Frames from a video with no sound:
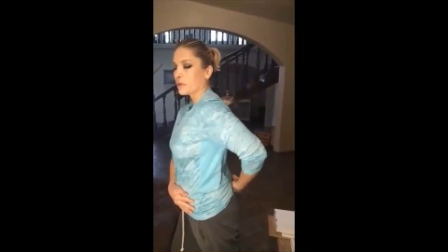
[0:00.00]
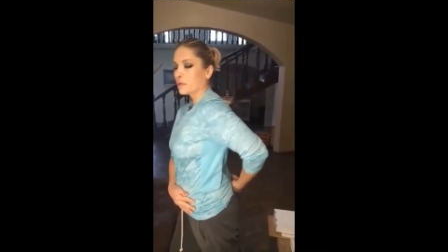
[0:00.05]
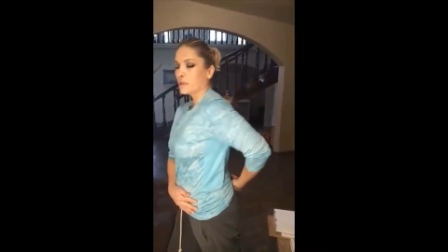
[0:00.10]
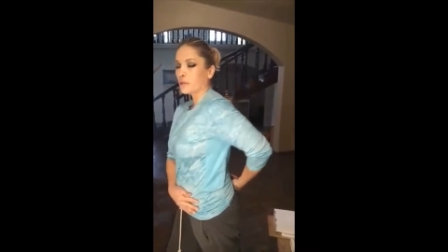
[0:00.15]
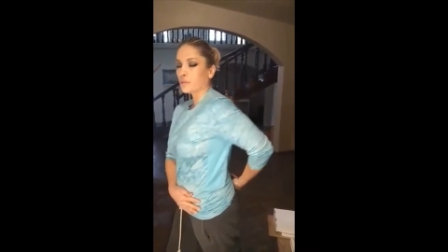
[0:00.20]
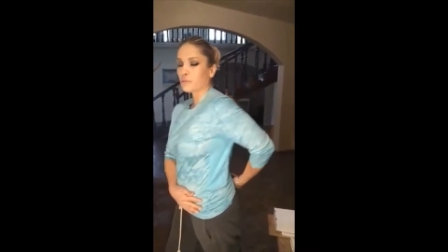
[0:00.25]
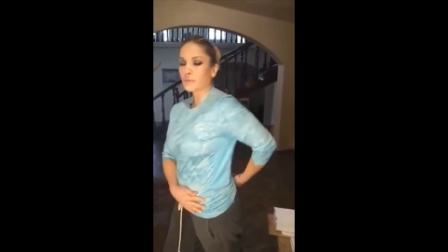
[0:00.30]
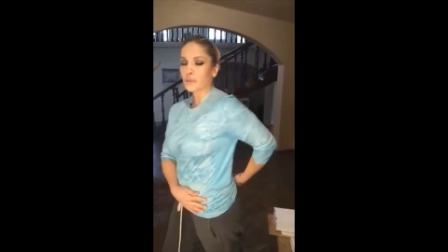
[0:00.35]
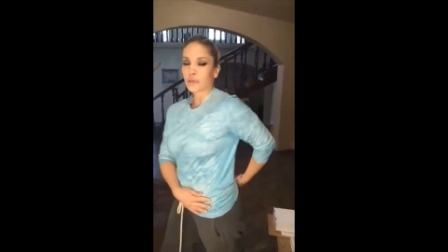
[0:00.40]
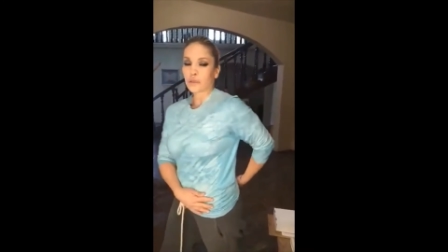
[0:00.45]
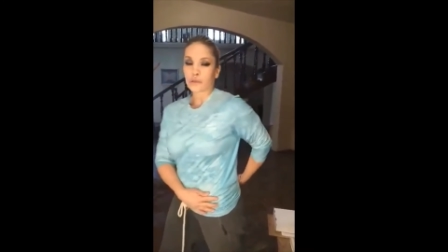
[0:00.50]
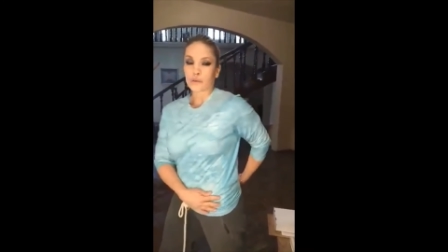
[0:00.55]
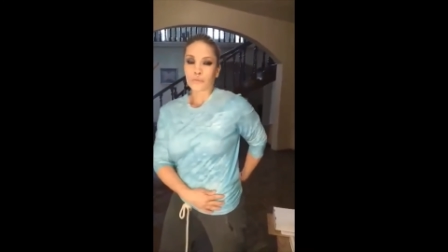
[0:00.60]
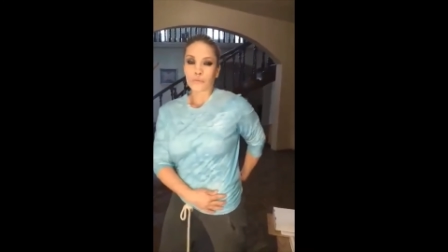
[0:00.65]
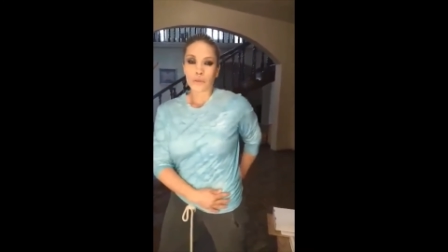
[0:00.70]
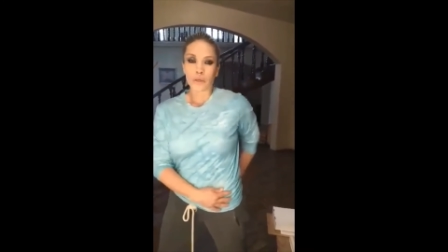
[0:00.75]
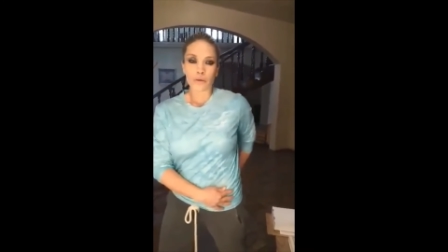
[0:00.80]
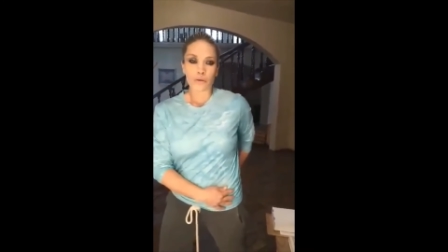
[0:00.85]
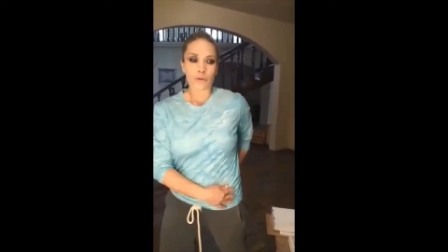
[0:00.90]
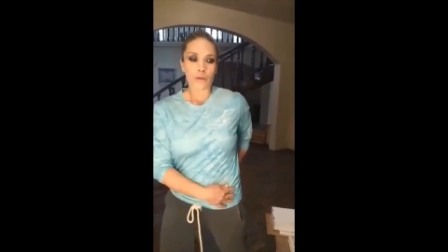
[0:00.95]
I'm talking
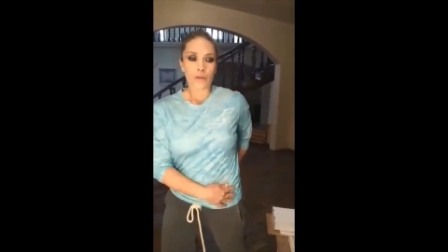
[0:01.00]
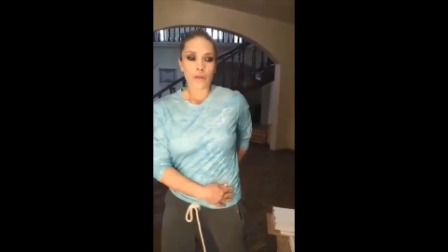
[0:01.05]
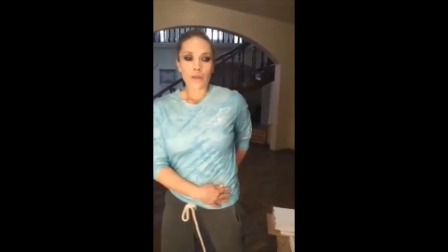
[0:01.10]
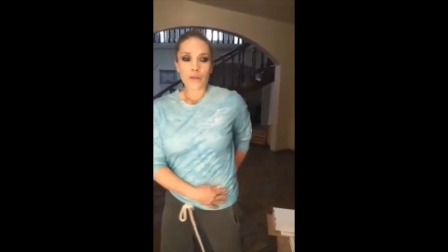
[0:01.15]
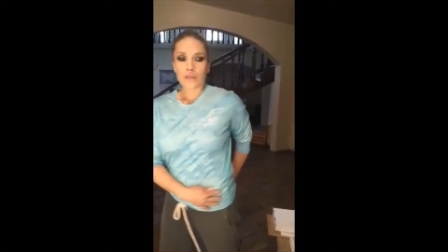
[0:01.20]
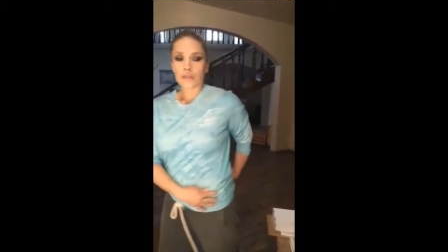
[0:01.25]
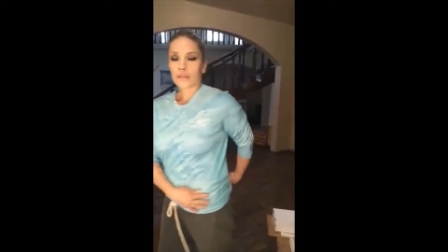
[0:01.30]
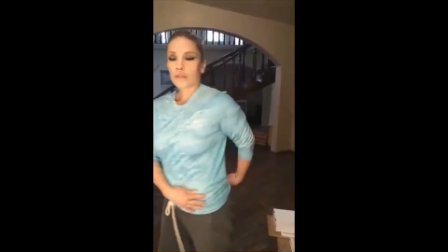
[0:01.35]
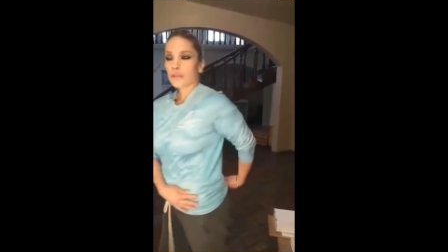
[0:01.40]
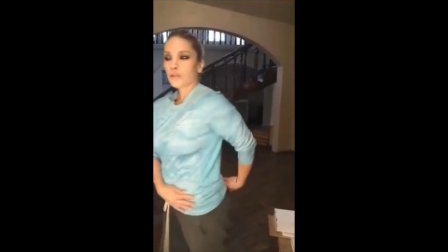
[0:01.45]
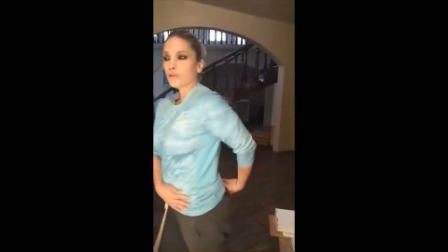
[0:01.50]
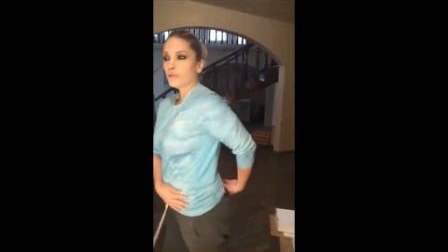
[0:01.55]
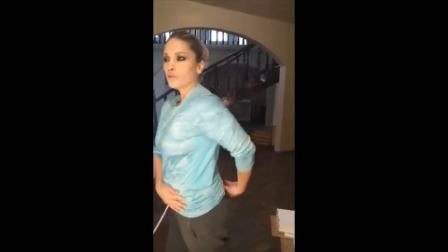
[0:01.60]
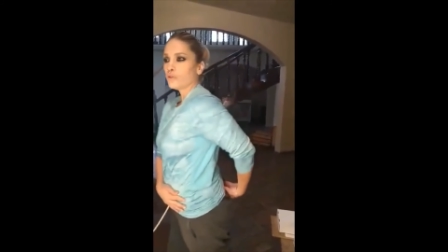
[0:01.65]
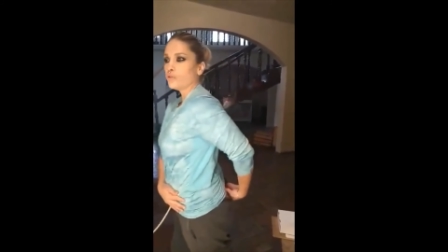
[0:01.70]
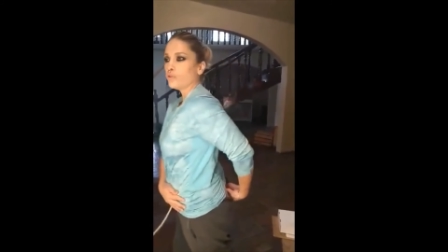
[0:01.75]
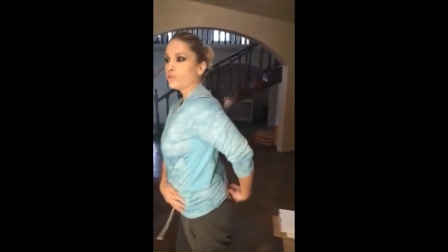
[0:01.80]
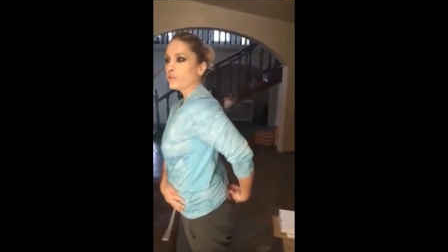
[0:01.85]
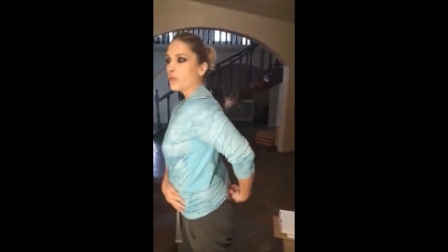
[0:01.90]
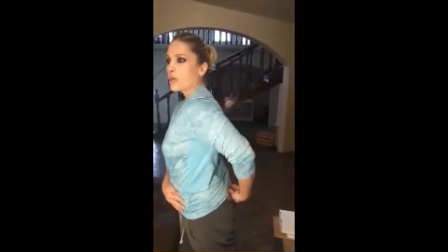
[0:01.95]
about the little two
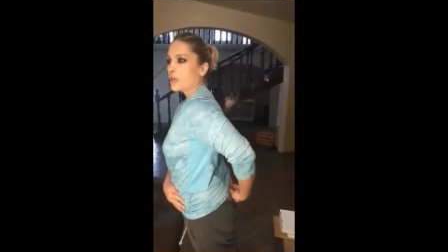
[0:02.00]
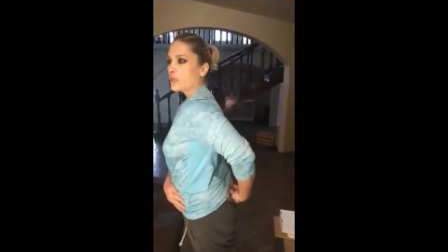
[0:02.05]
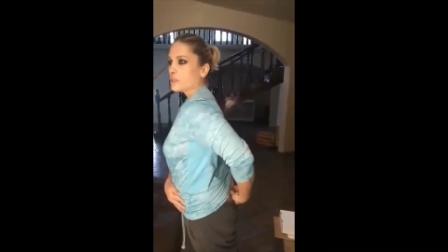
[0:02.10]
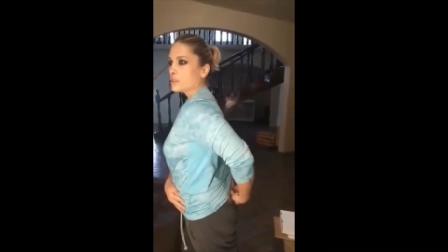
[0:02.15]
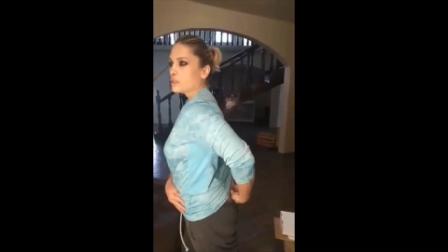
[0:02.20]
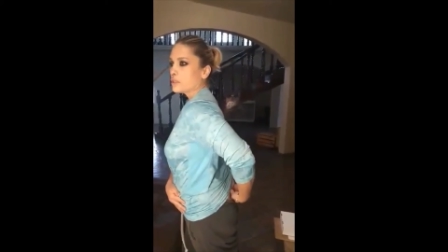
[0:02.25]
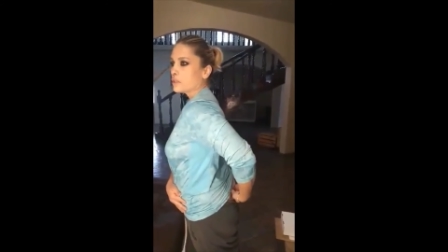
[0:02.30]
dots,